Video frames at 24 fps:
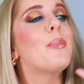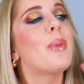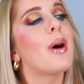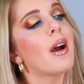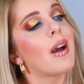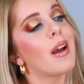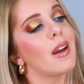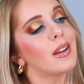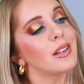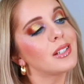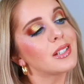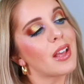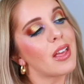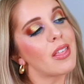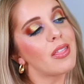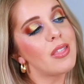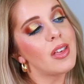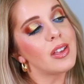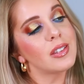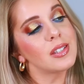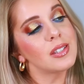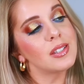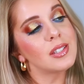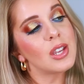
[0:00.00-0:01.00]
But
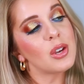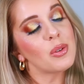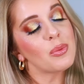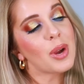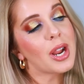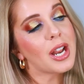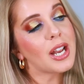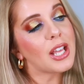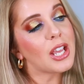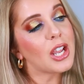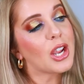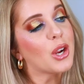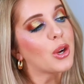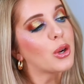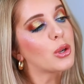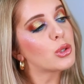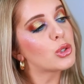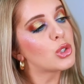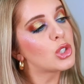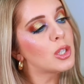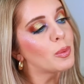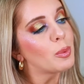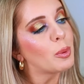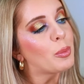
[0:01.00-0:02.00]
this is it right here,
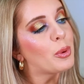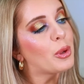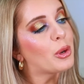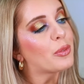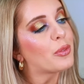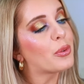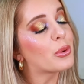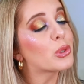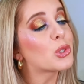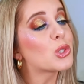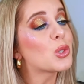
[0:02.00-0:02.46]
super beautiful.